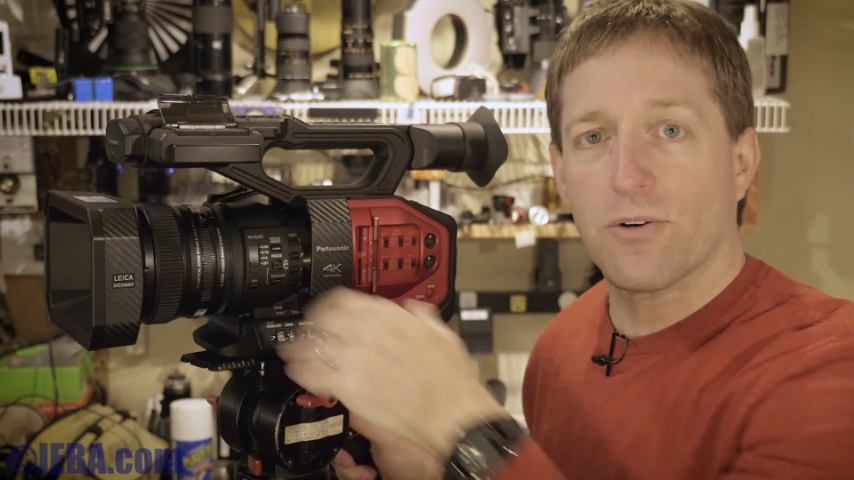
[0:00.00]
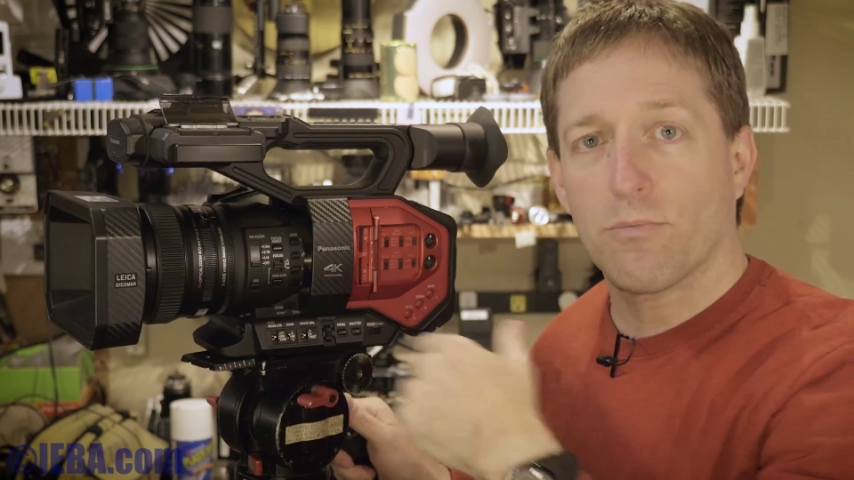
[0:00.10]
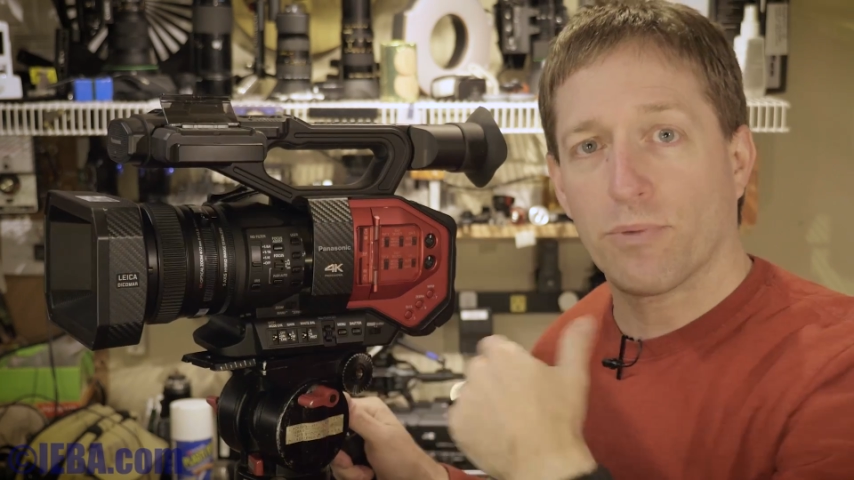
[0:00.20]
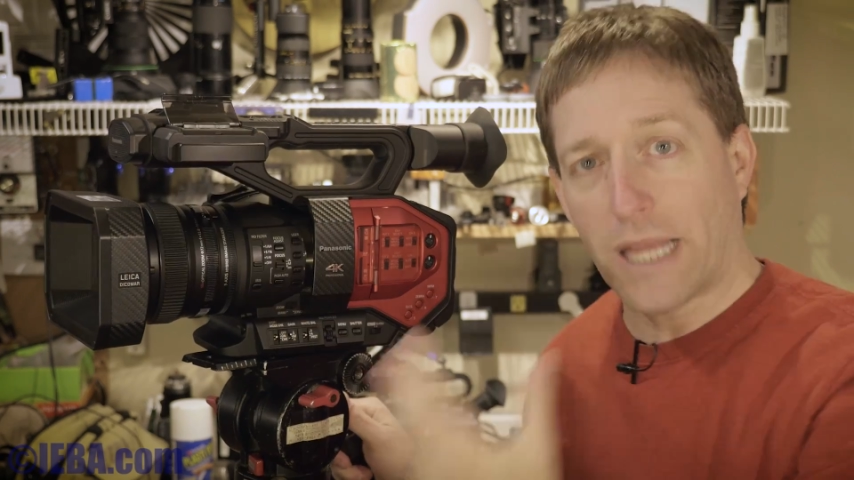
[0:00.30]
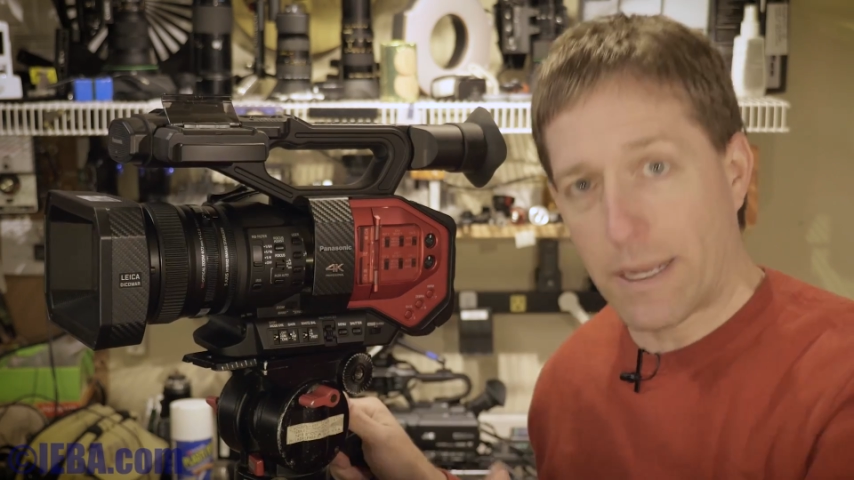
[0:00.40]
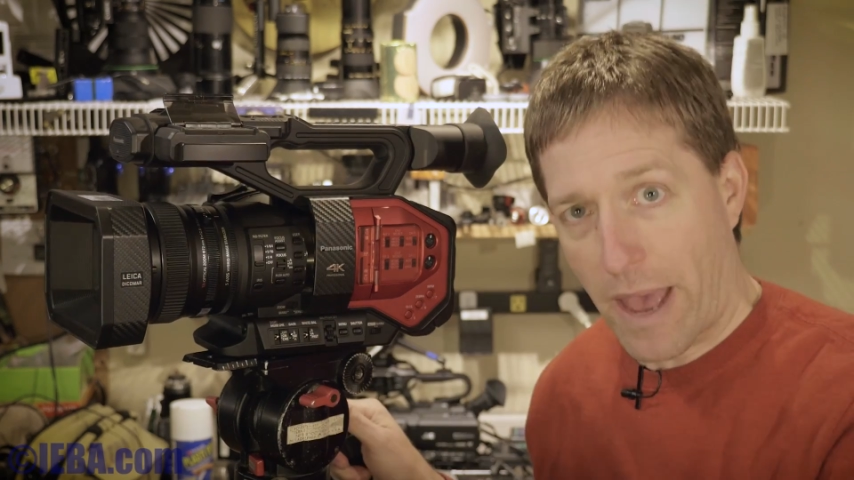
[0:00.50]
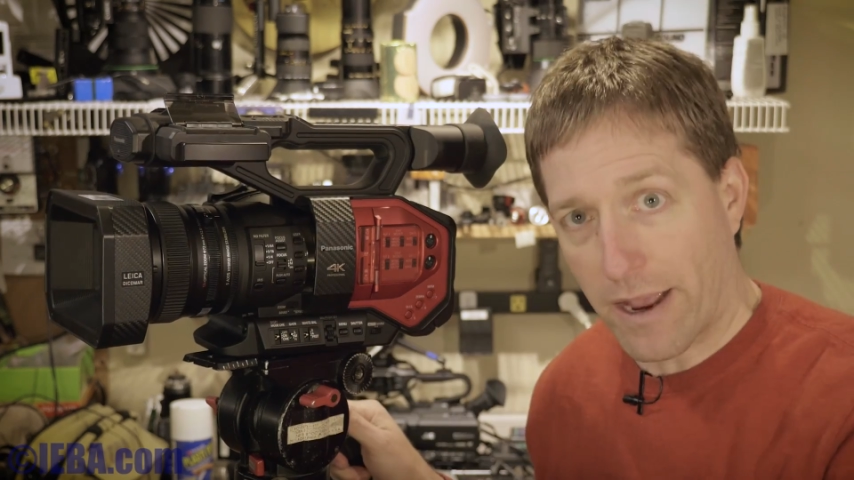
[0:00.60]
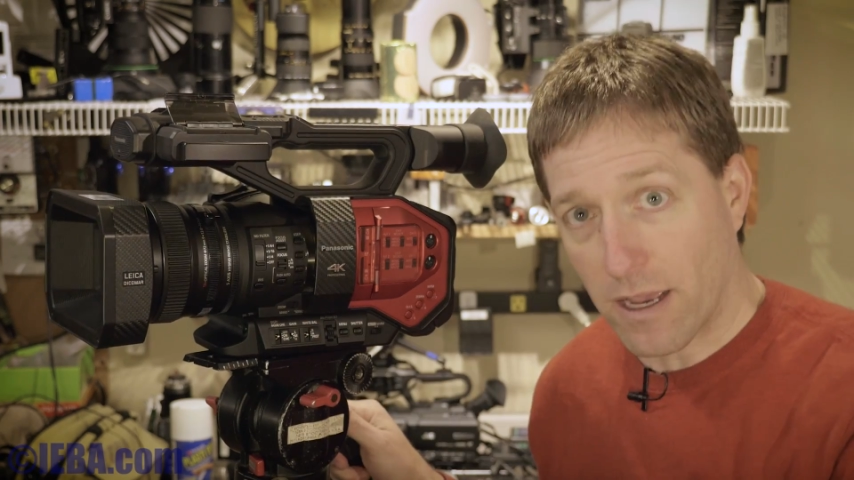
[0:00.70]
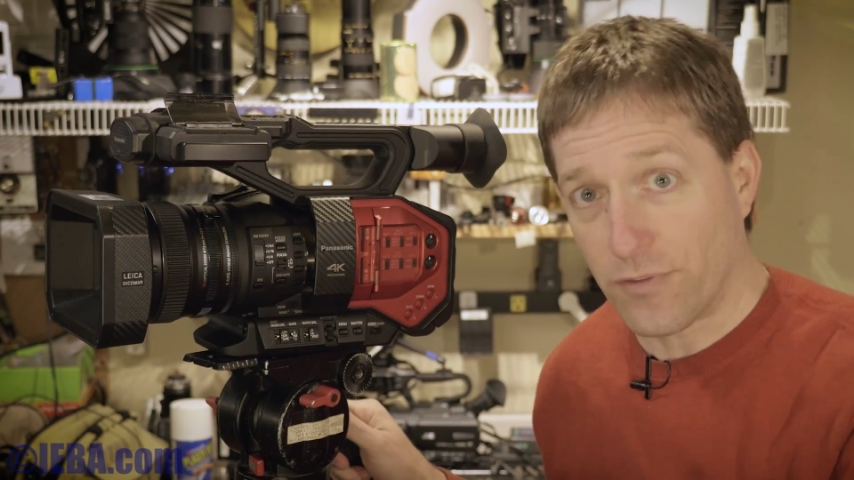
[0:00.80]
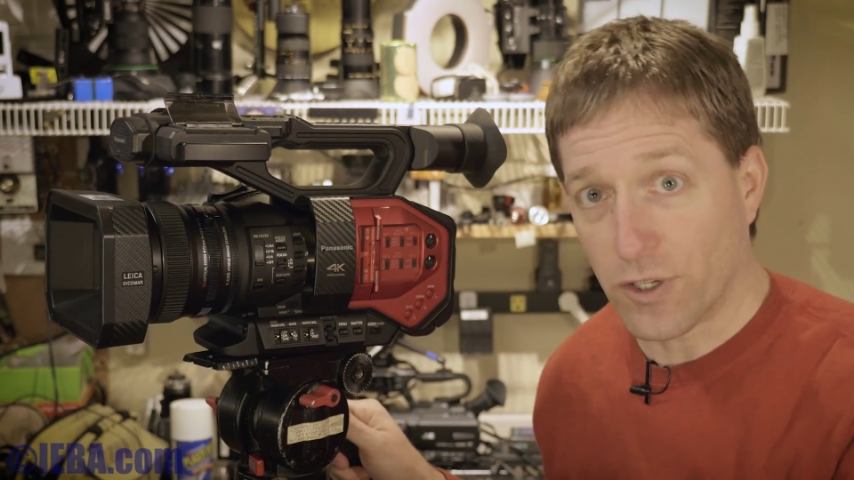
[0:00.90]

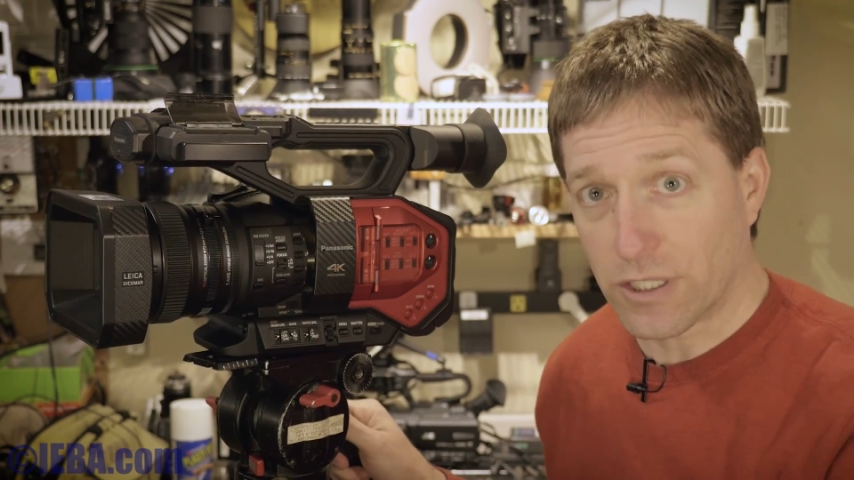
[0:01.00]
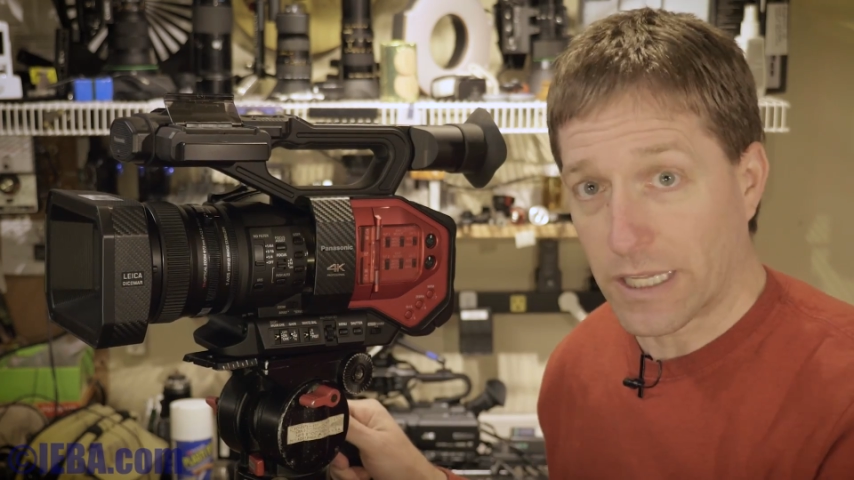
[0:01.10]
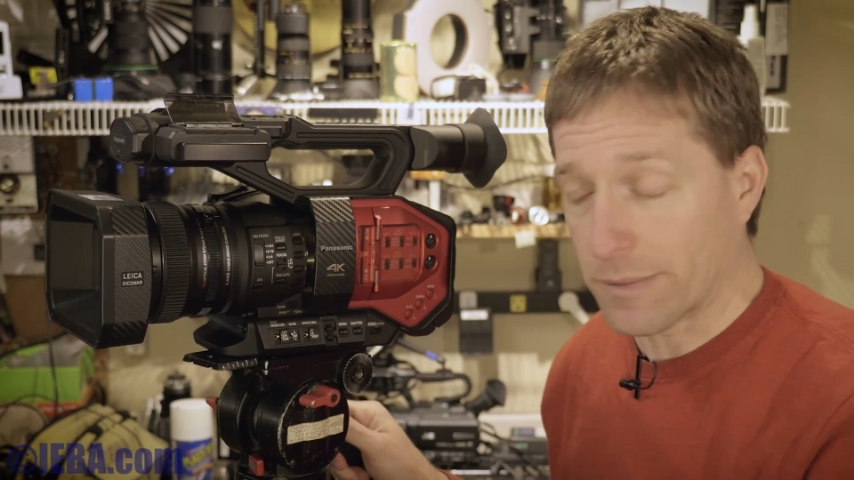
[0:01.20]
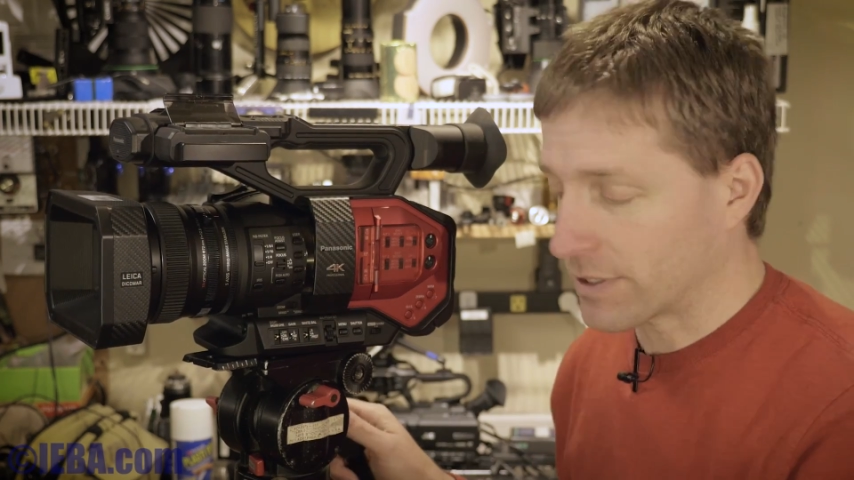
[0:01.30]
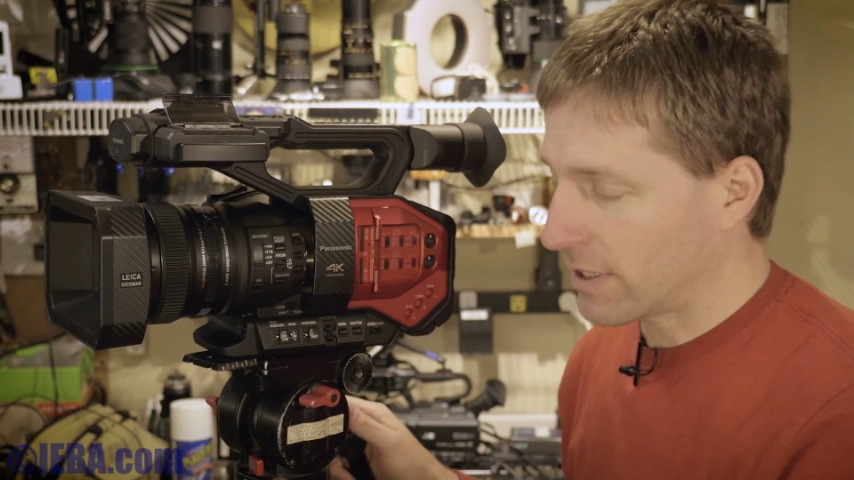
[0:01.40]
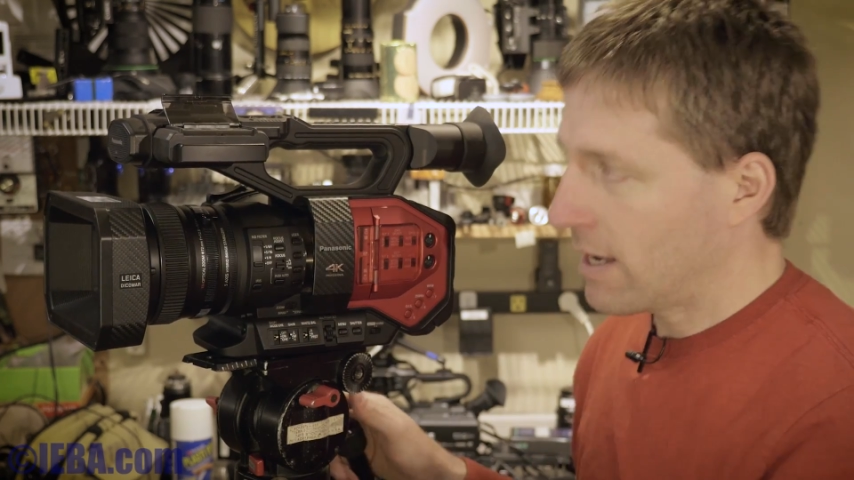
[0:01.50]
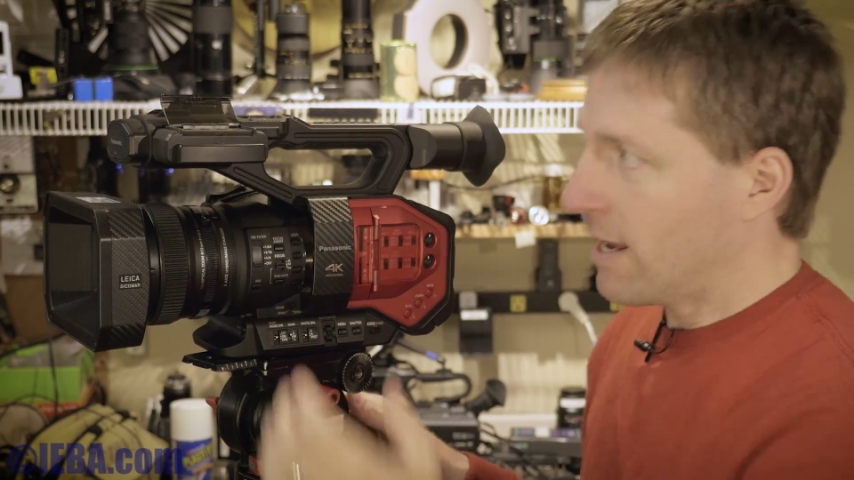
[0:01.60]
playback of your clips.